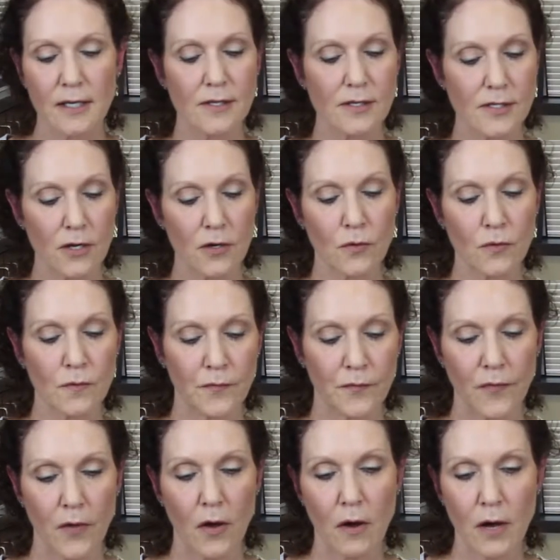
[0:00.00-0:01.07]
So
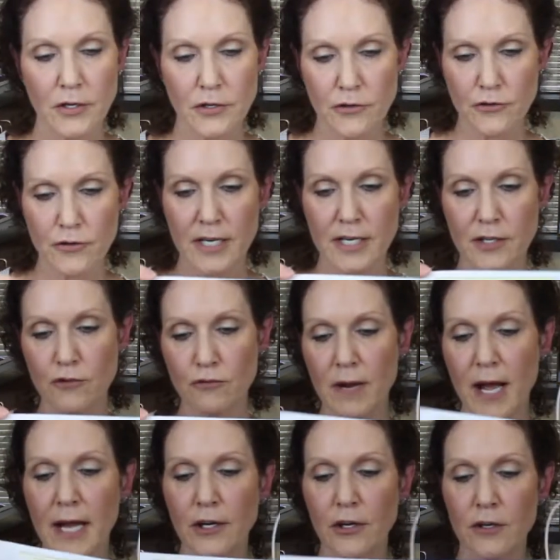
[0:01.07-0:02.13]
on your drainage
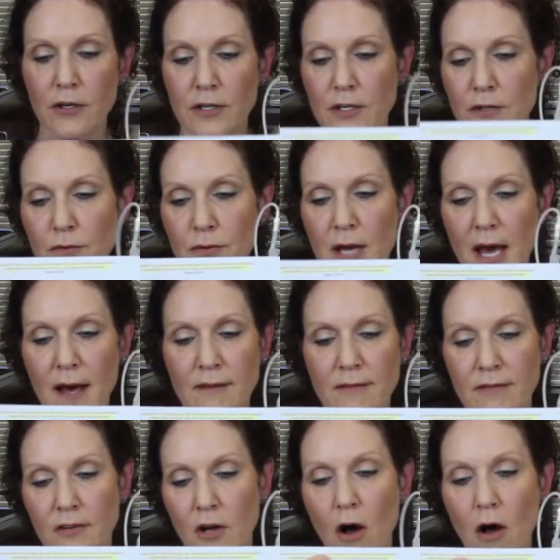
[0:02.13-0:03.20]
record, you
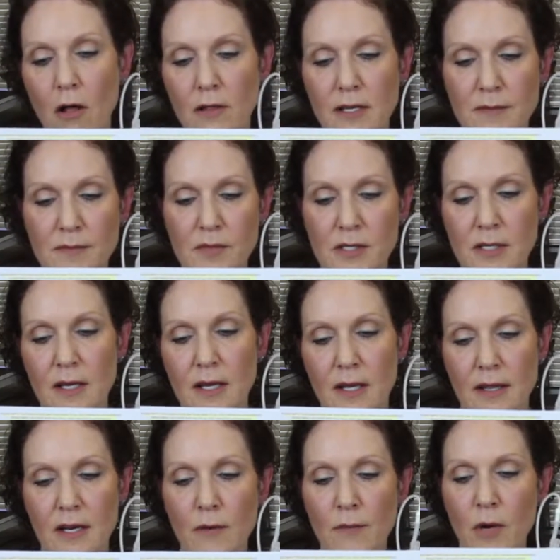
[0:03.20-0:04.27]
have columns
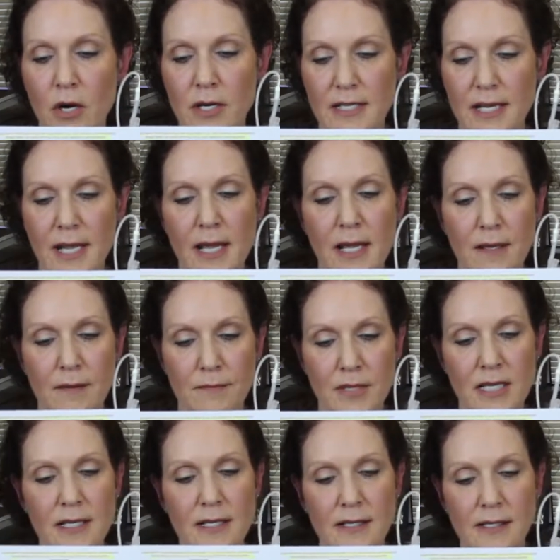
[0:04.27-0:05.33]
that are marked A,
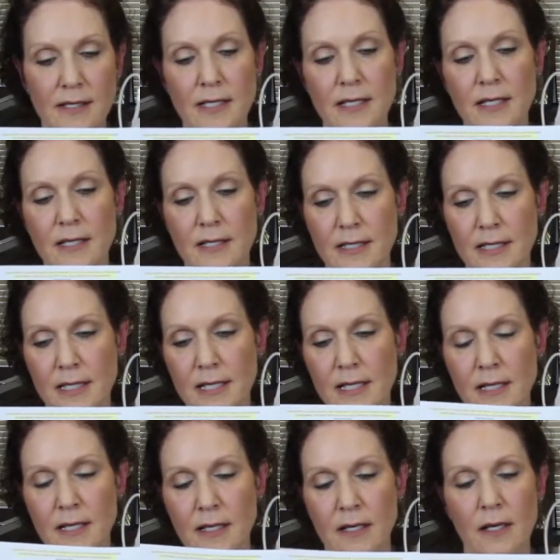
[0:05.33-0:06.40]
B, C,
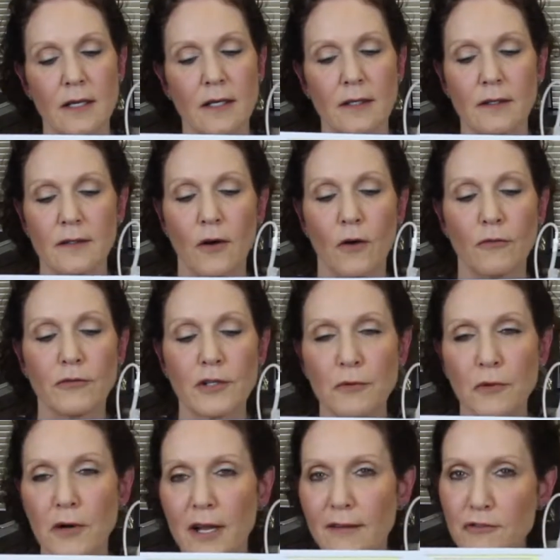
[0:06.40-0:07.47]
D. Hopefully you
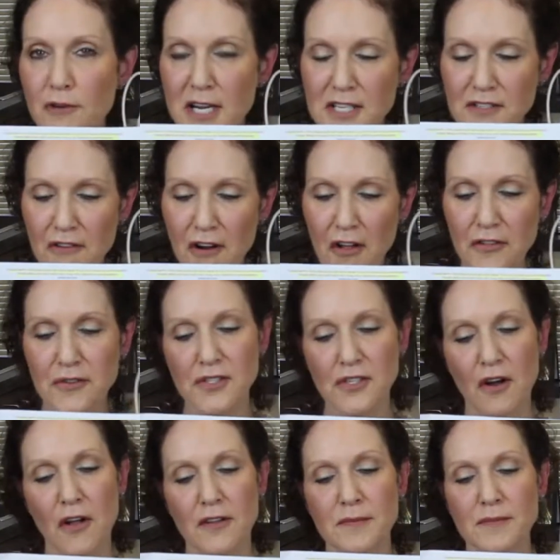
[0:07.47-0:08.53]
won't have drains for all those
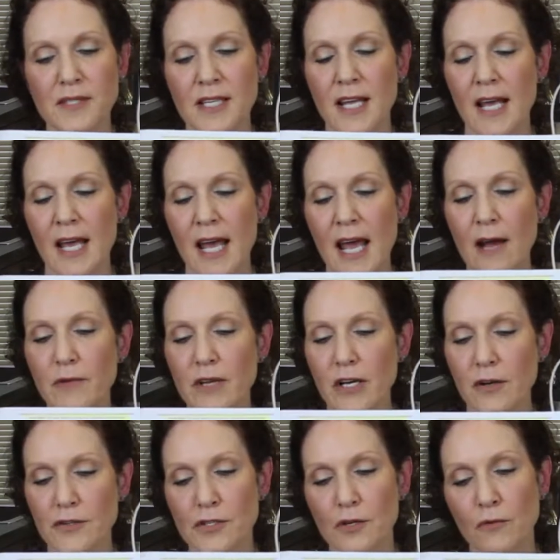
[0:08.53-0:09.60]
columns. And we
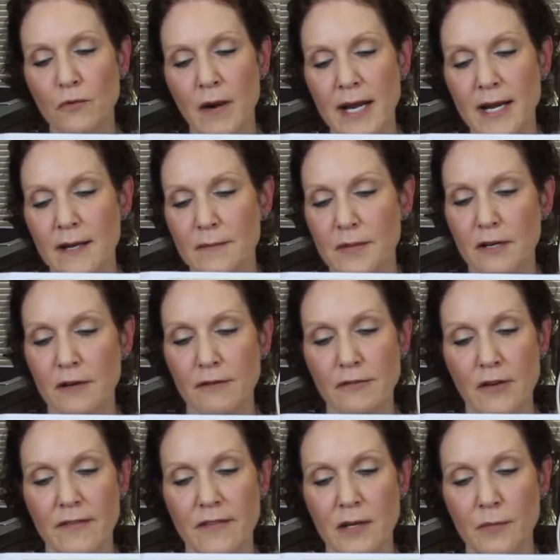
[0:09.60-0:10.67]
also write up here, if
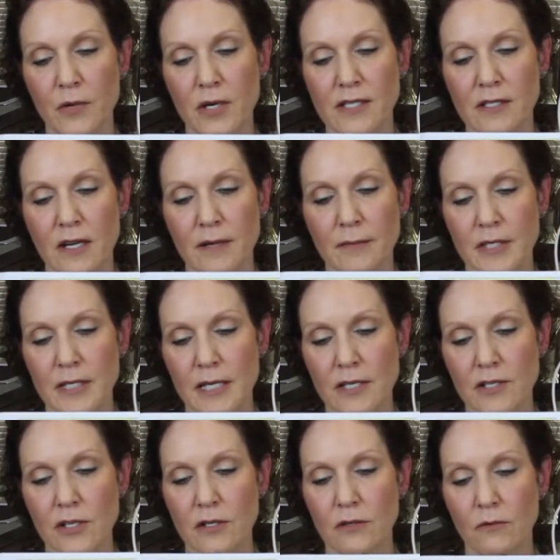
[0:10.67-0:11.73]
you're having breast
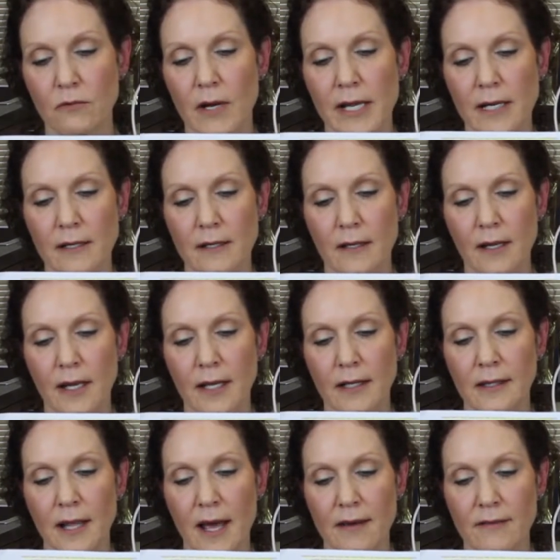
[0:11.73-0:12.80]
augmentation, right
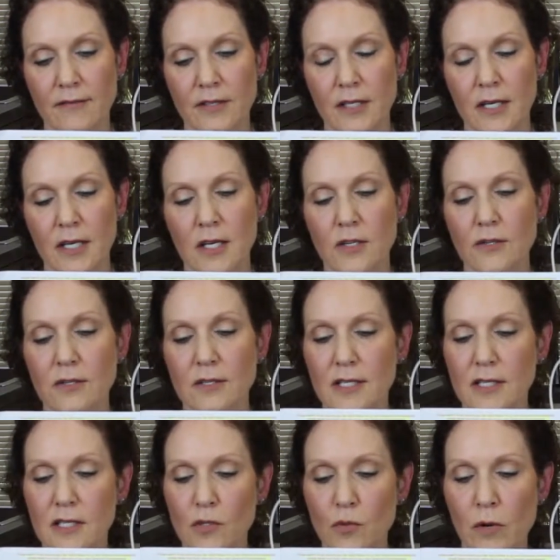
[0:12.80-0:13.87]
and left. So
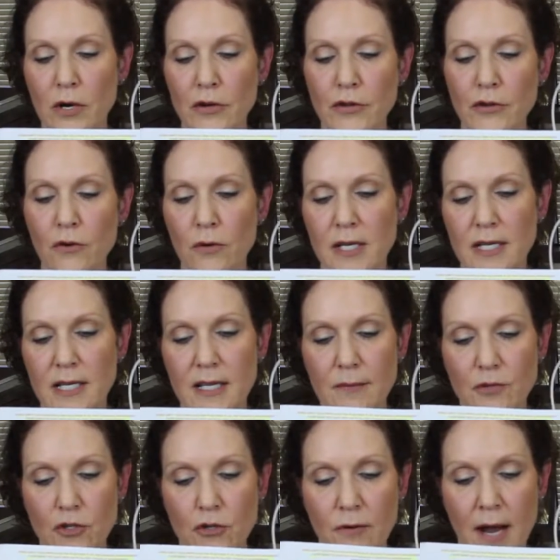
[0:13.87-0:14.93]
this is where you're going to
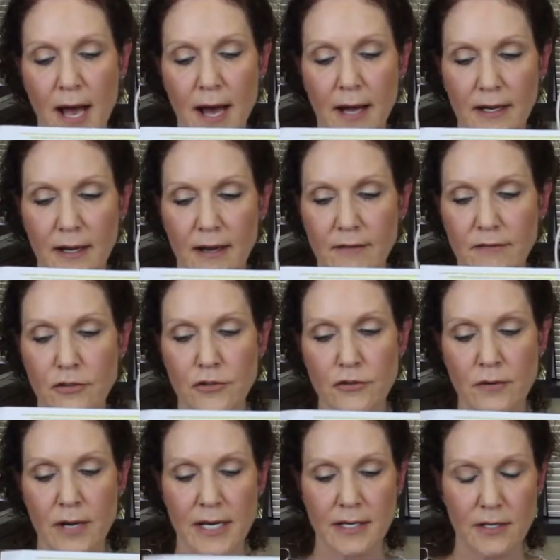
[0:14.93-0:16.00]
keep track of your
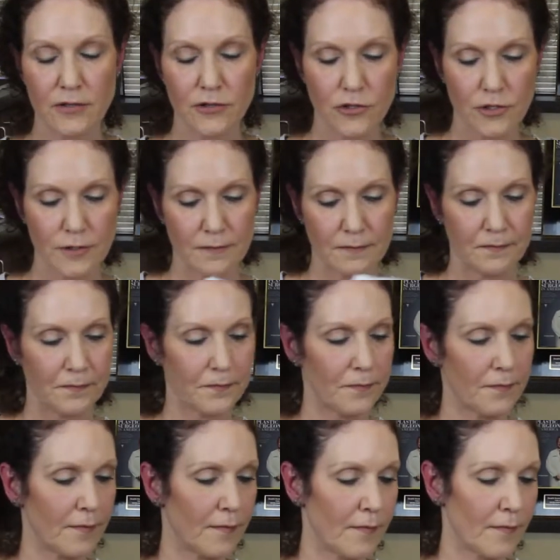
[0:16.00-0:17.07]
drainage.
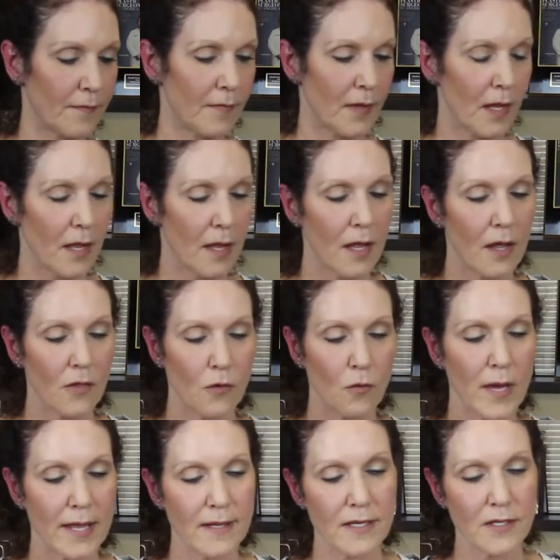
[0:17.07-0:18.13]
The
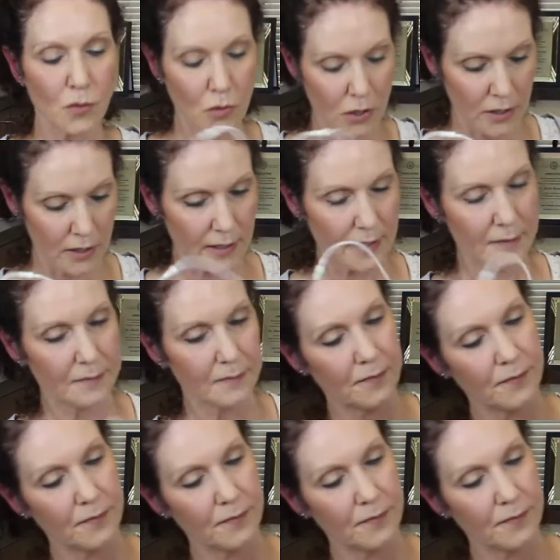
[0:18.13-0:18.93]
way these work,